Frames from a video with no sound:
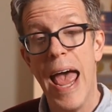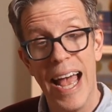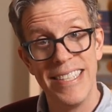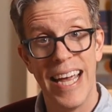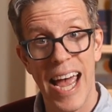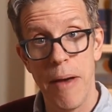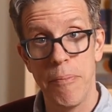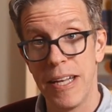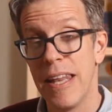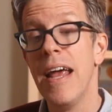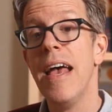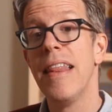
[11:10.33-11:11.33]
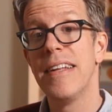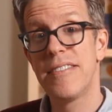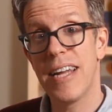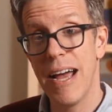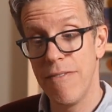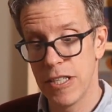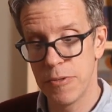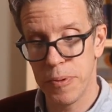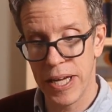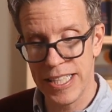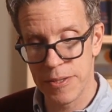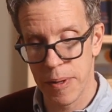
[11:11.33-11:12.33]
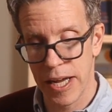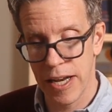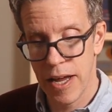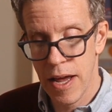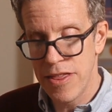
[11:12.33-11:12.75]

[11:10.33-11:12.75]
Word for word: has happened, that's time displacement.